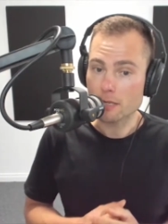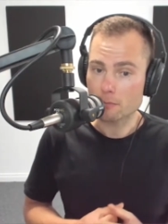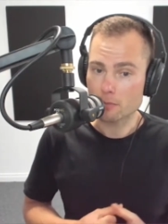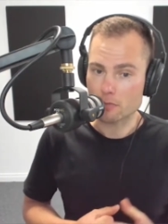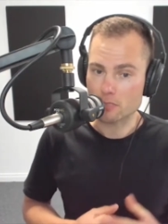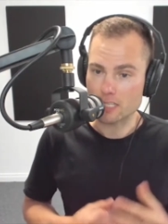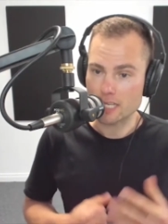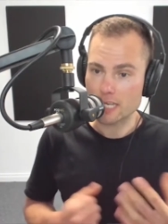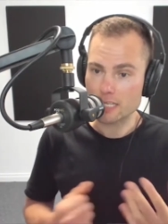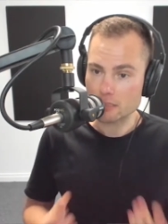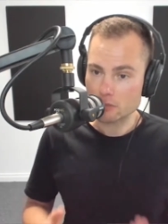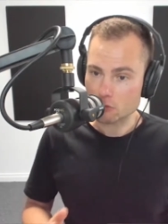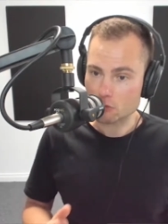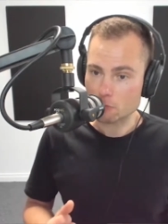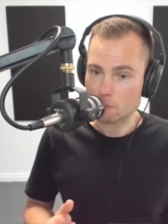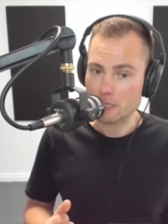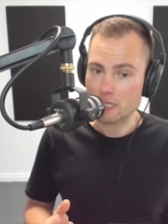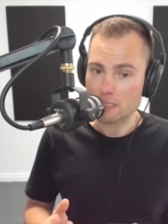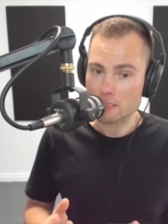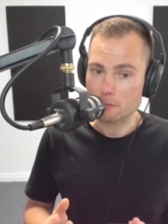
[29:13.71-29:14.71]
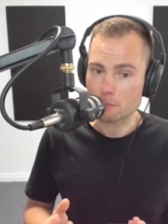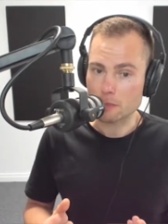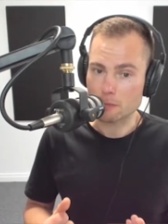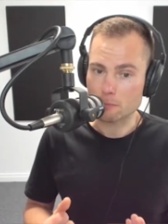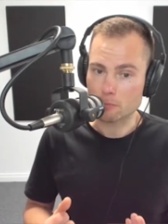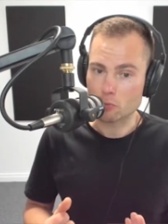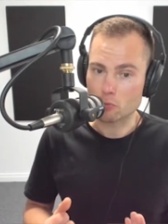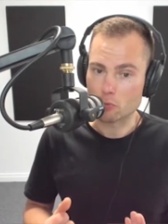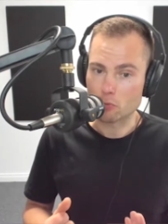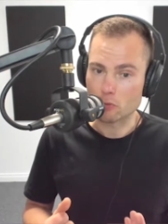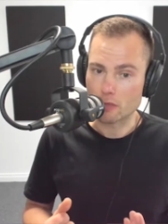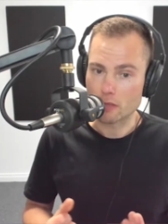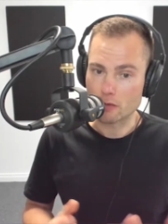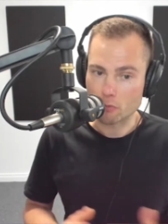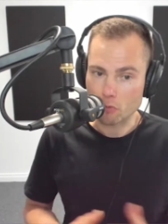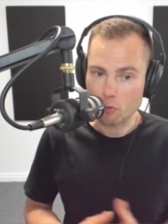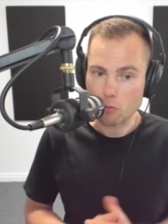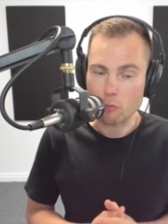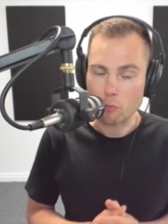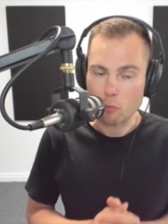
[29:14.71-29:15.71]
Because as you speak to people,
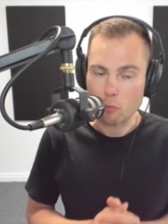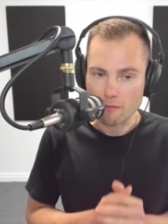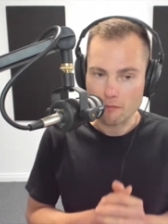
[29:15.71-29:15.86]
they're all